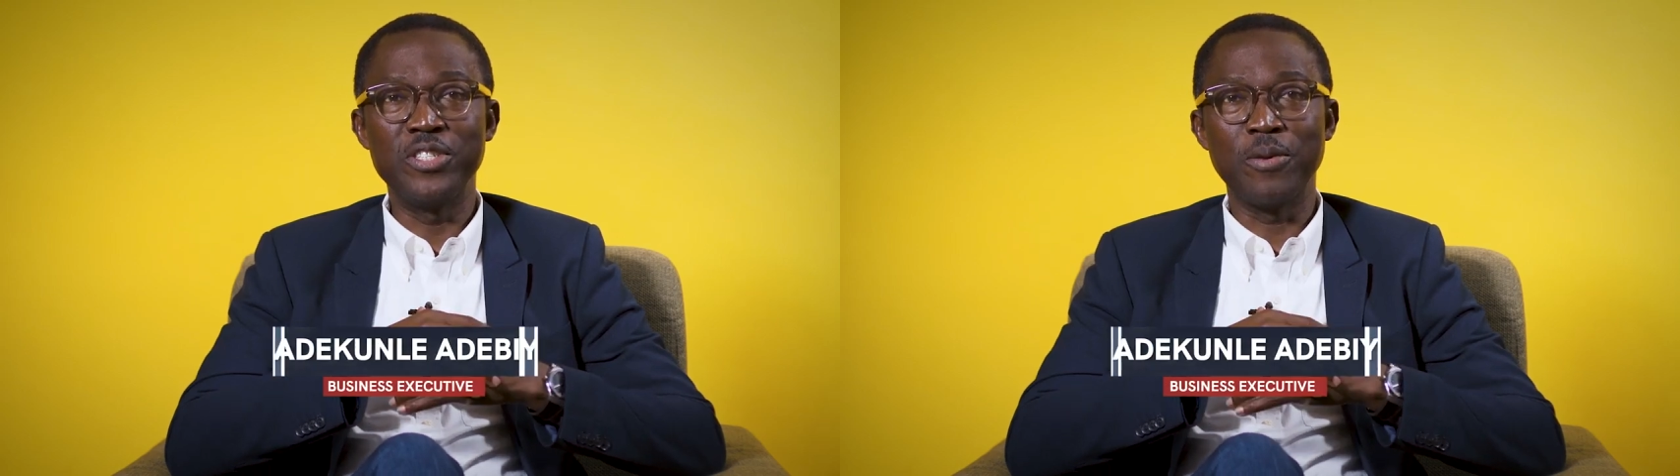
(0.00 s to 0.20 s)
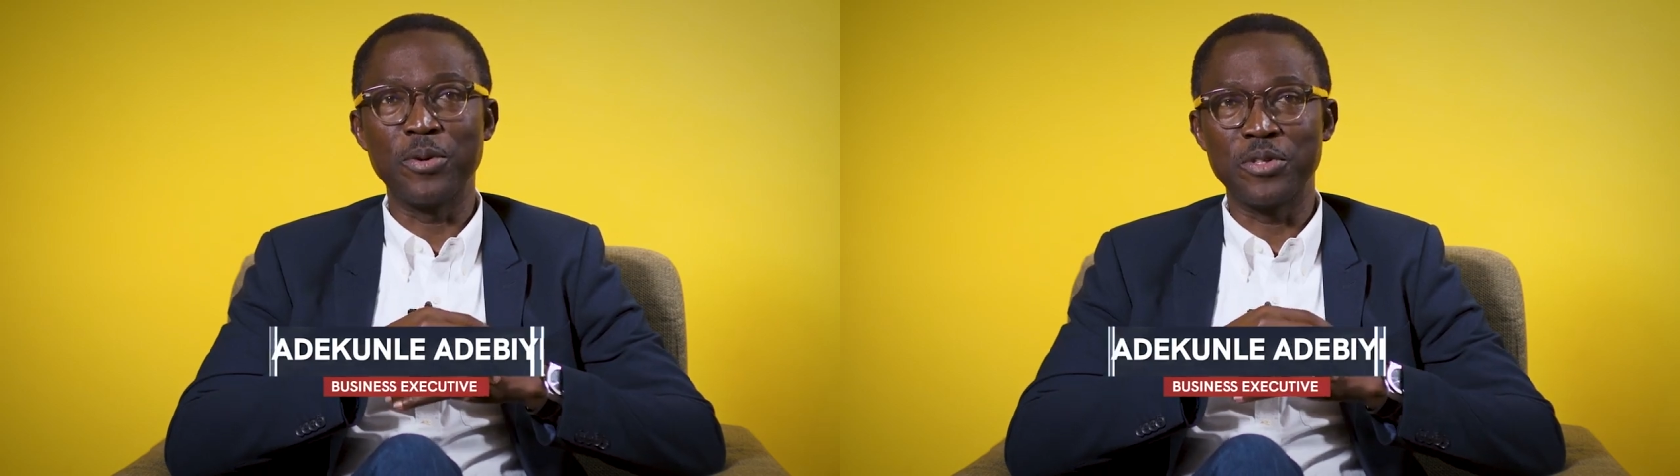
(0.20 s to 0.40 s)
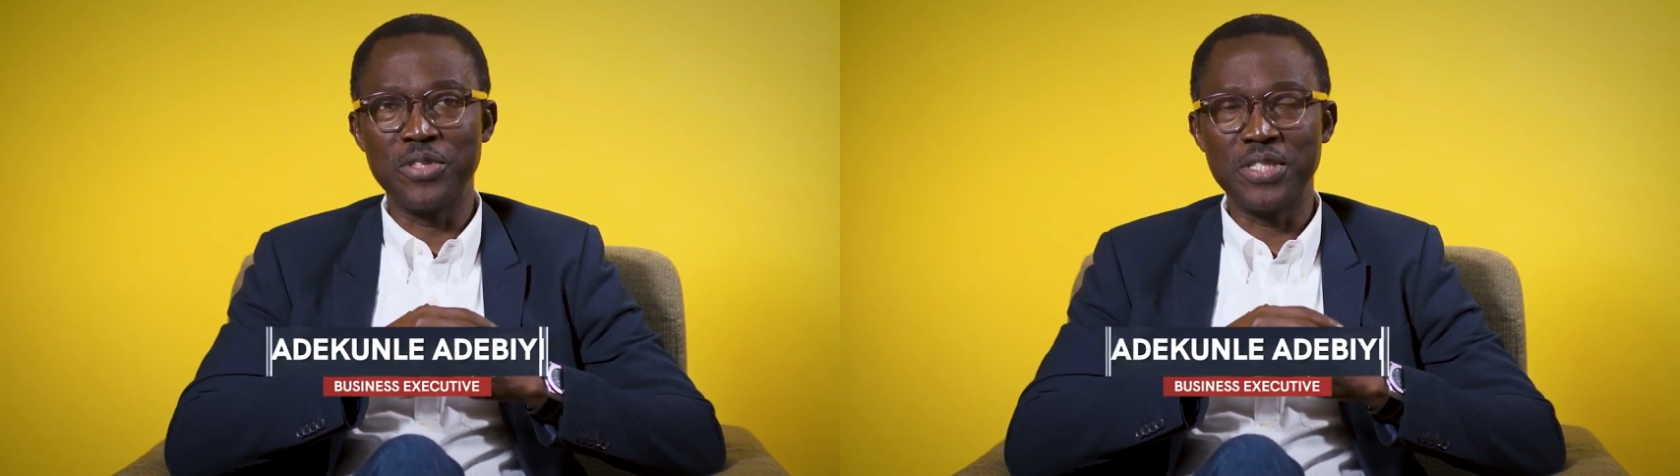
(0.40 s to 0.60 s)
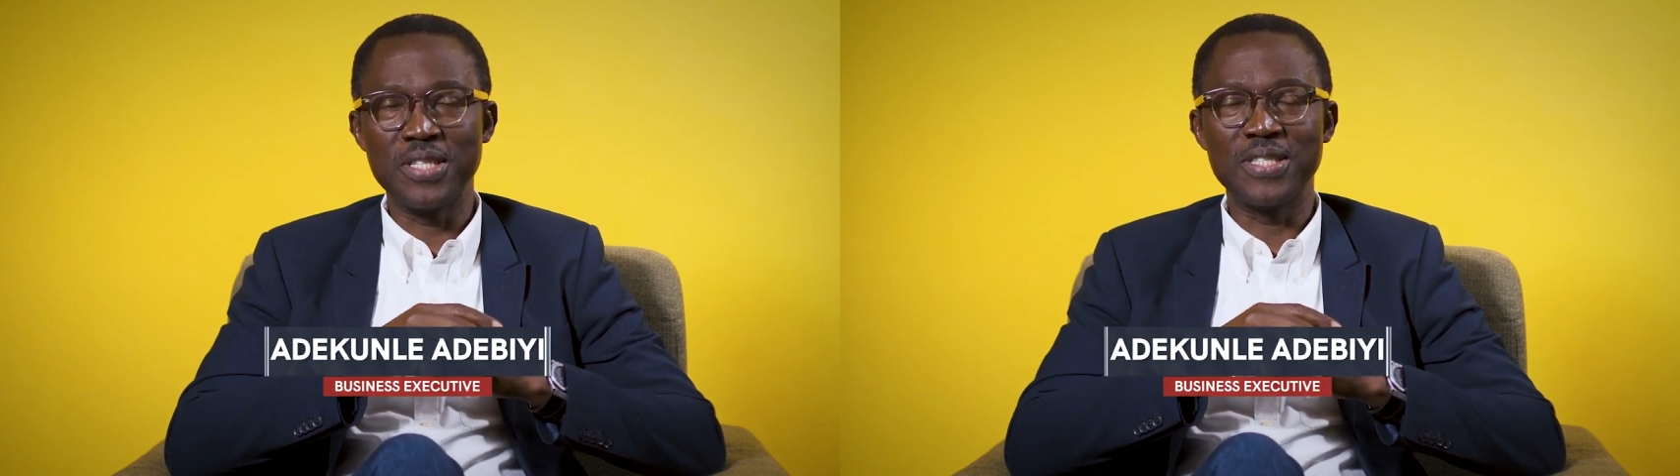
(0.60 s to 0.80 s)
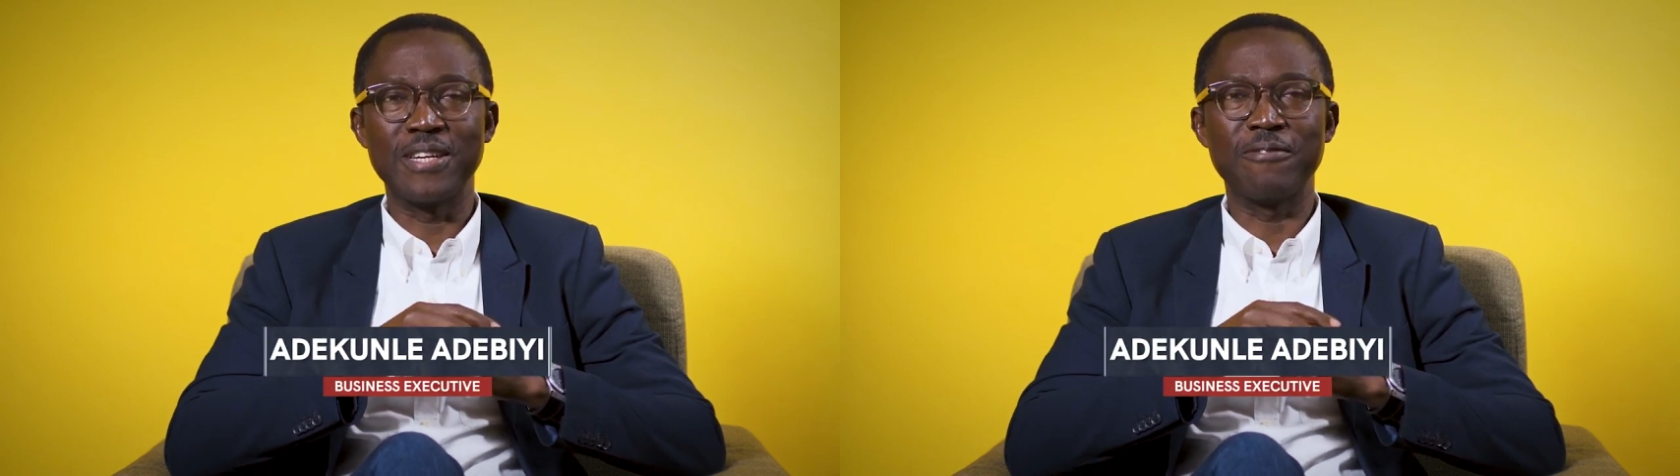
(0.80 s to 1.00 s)
the
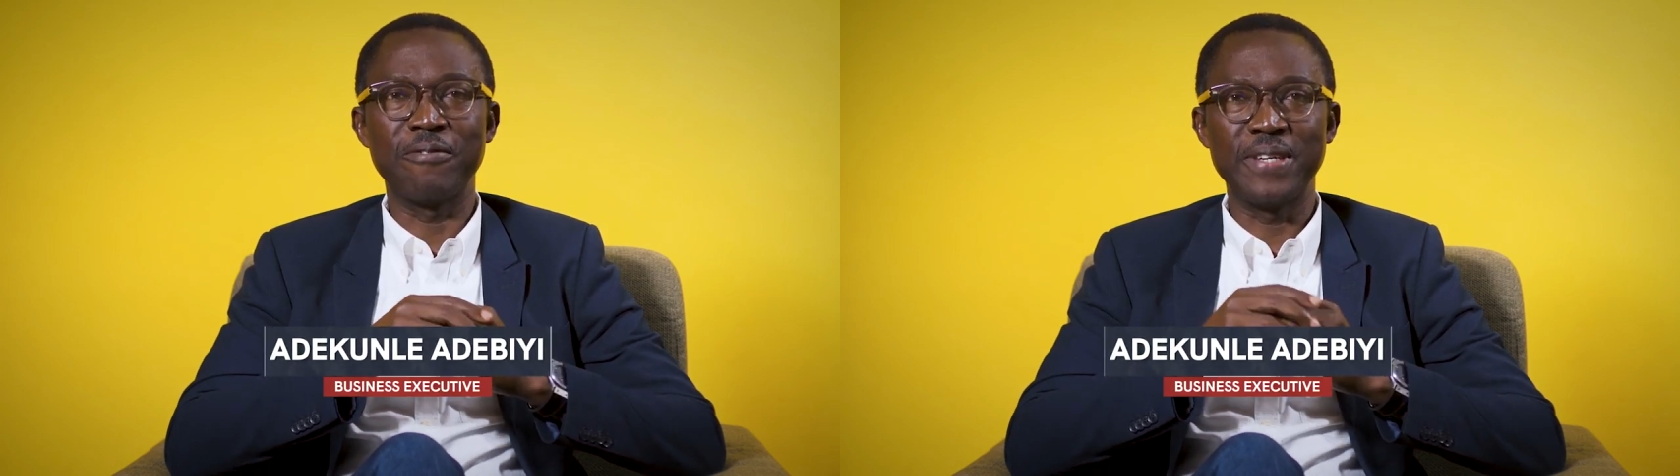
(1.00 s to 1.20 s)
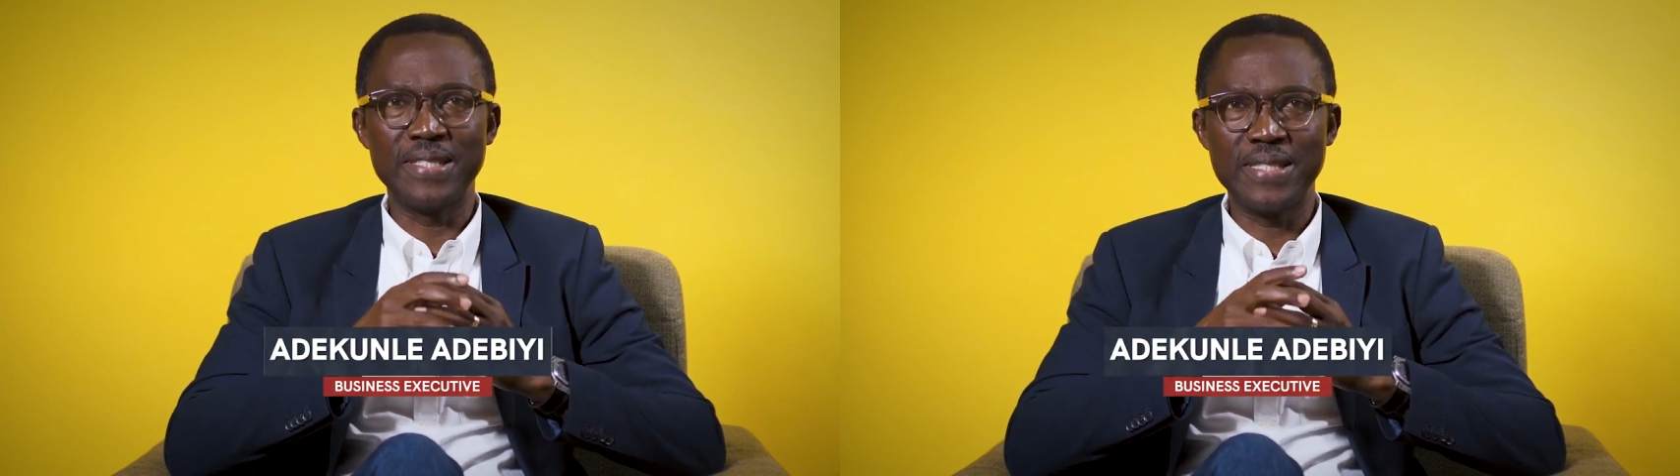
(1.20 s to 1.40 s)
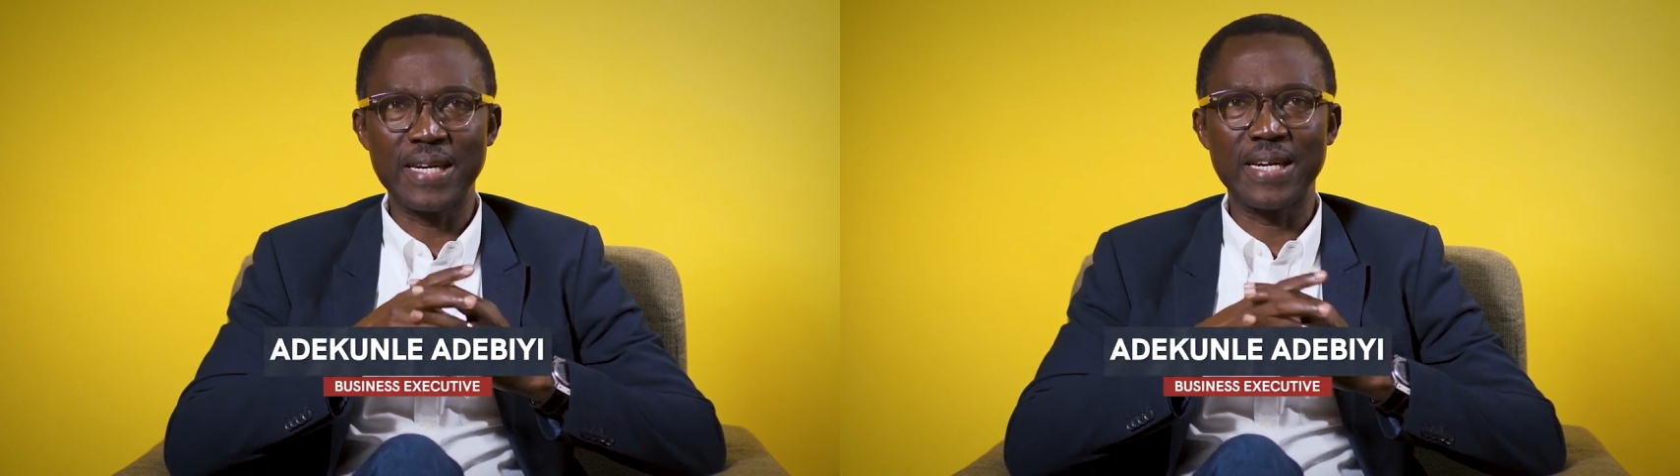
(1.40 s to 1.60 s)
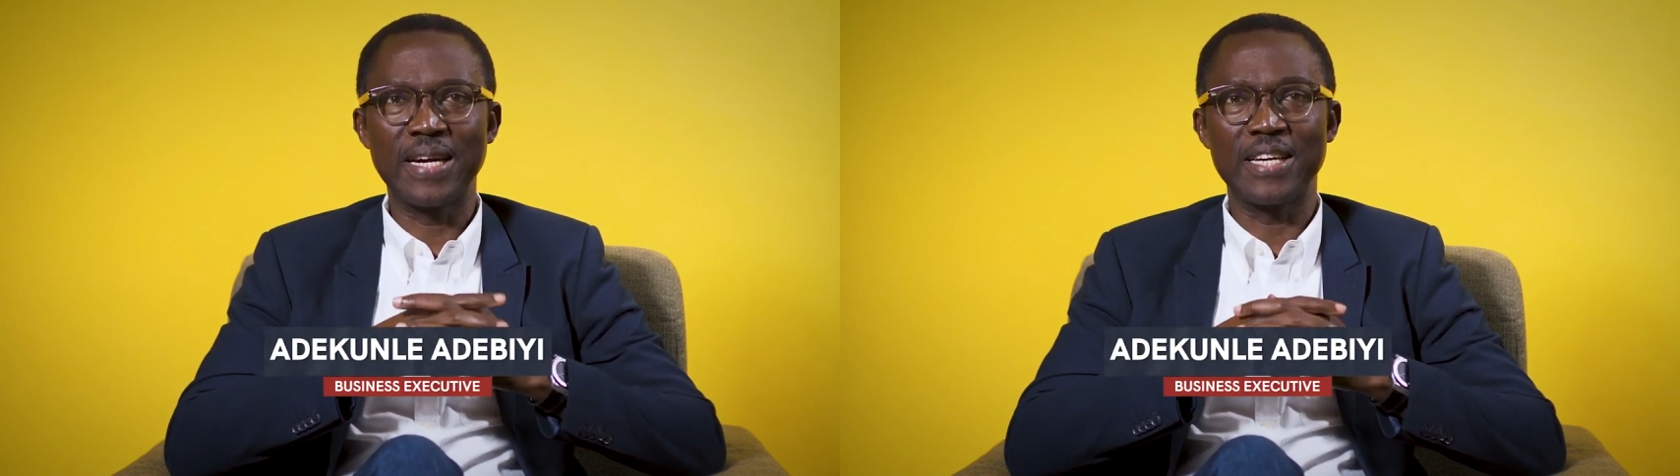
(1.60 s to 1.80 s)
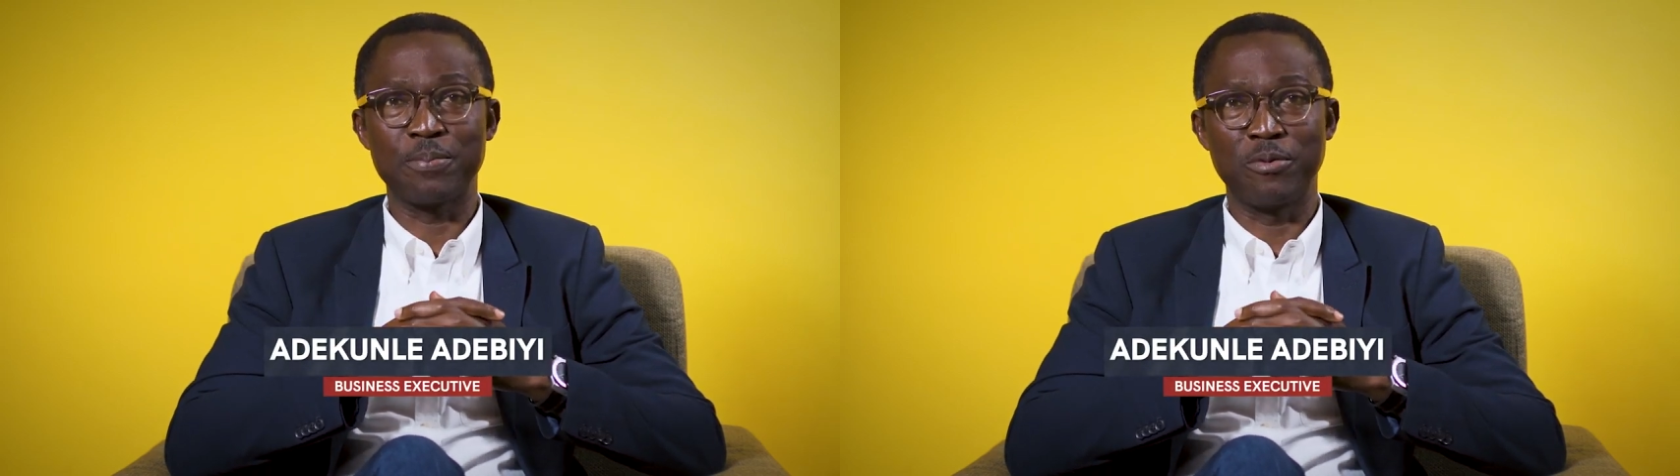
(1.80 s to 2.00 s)
opportunities that Fintech
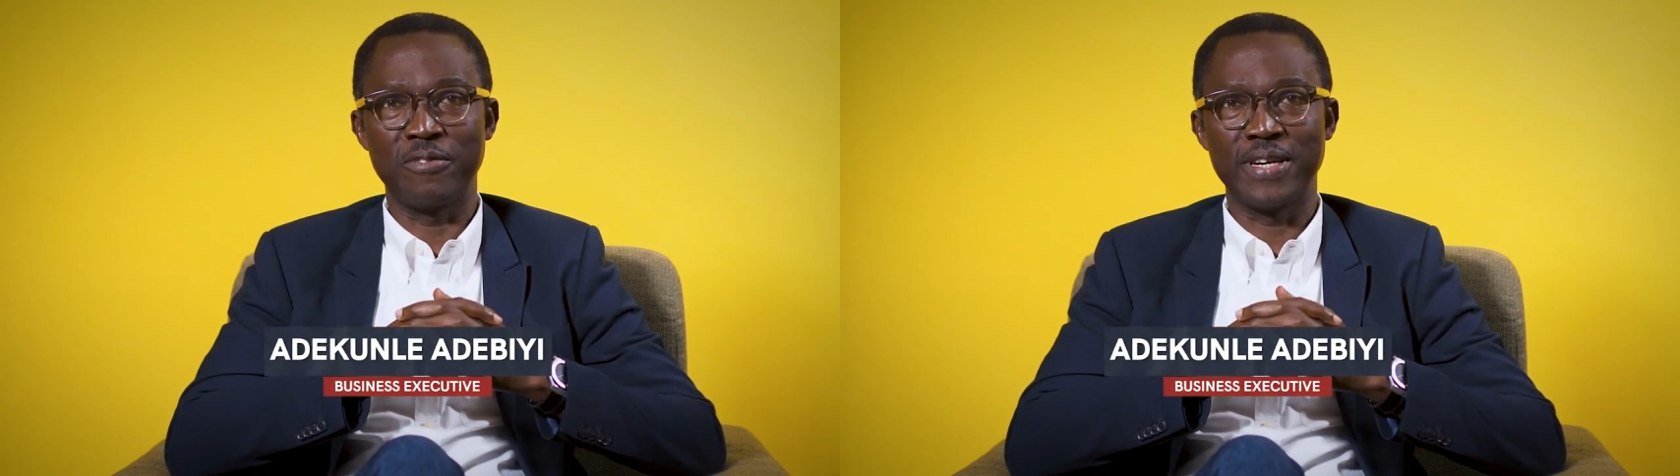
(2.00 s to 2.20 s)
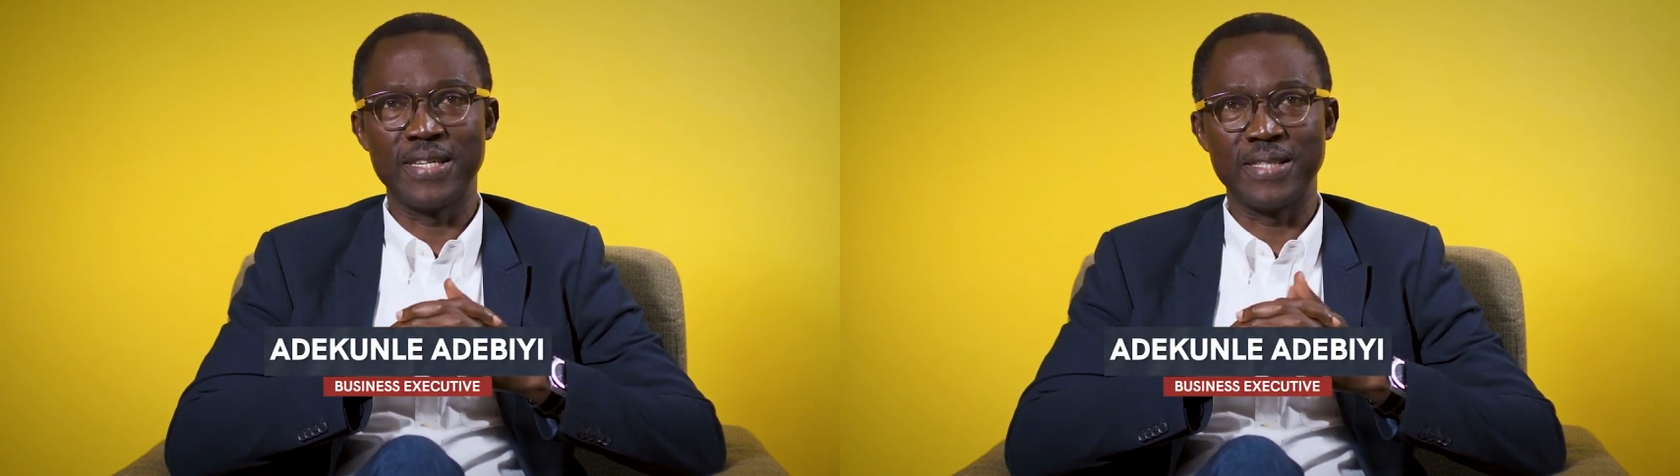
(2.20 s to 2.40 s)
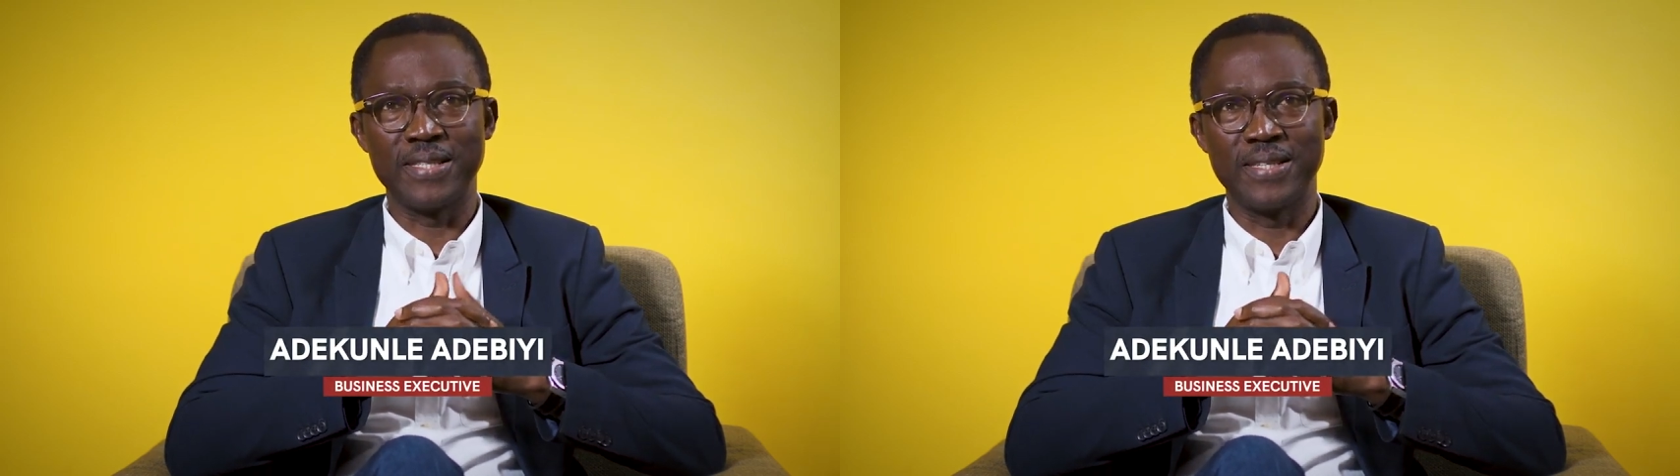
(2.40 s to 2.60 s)
has provided